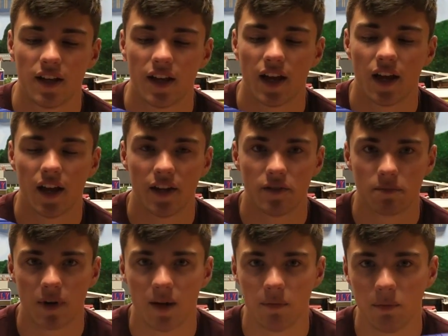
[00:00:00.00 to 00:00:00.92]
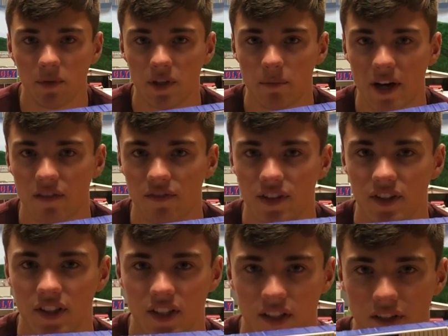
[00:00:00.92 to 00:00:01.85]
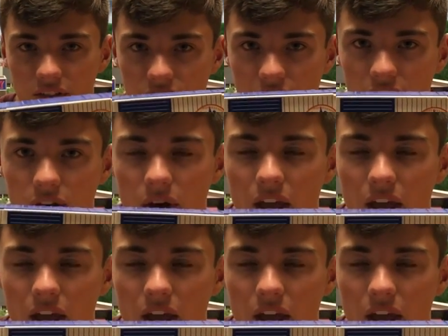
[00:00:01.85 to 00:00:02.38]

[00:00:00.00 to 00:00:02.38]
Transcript: And probably about 15 years ago,